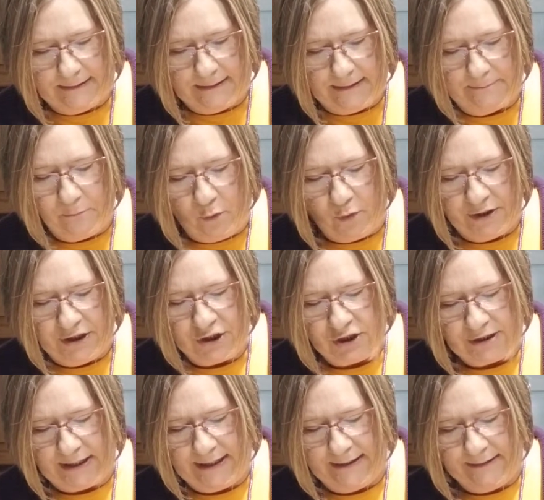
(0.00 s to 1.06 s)

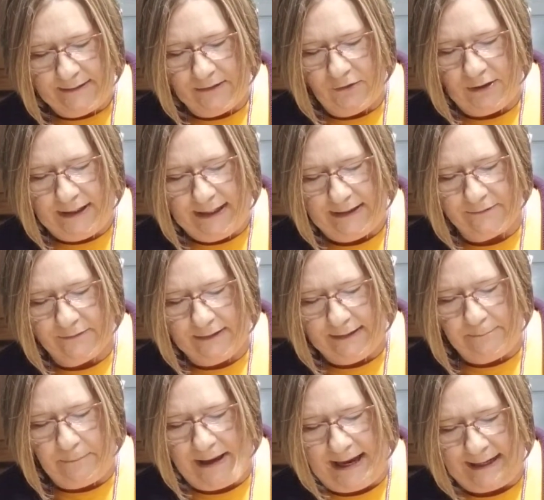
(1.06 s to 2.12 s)
moist and you can't really
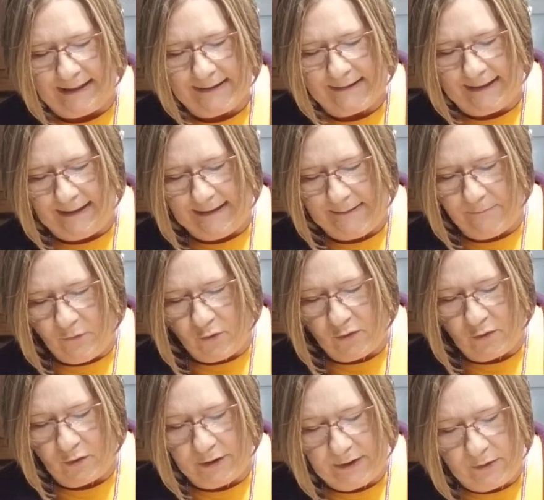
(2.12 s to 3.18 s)
pack it anymore,
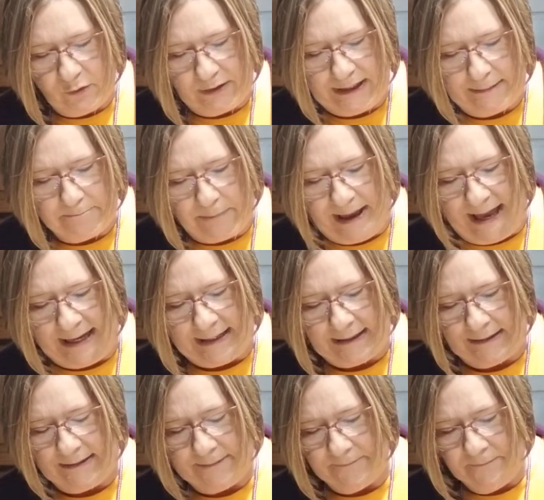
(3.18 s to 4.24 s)
or you can pack
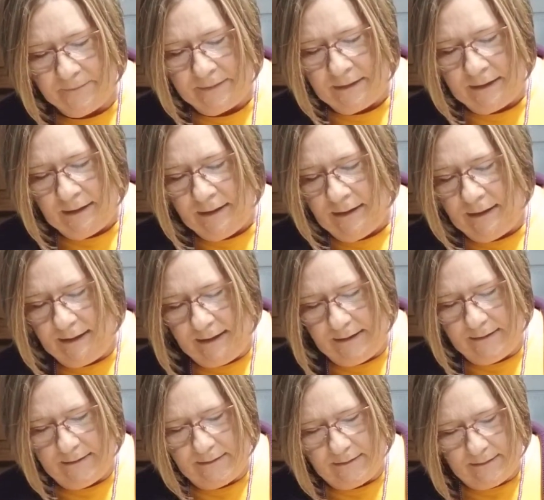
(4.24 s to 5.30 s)
it
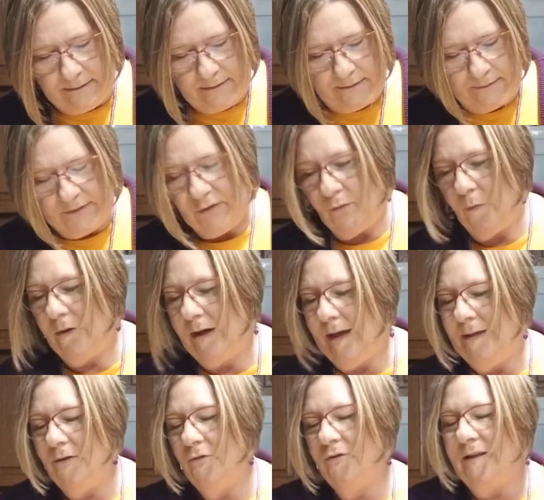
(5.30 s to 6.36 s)
in. So what I
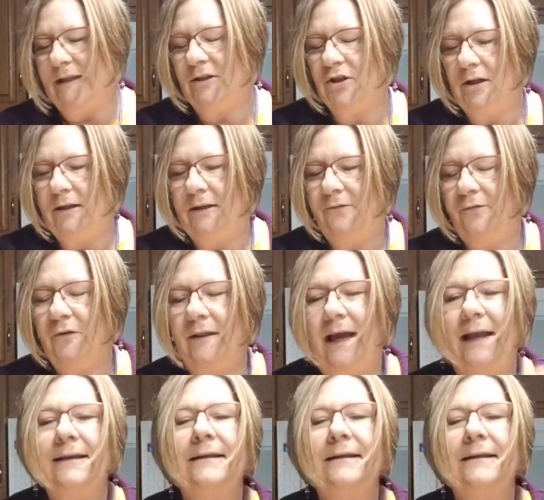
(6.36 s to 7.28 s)
use actually for that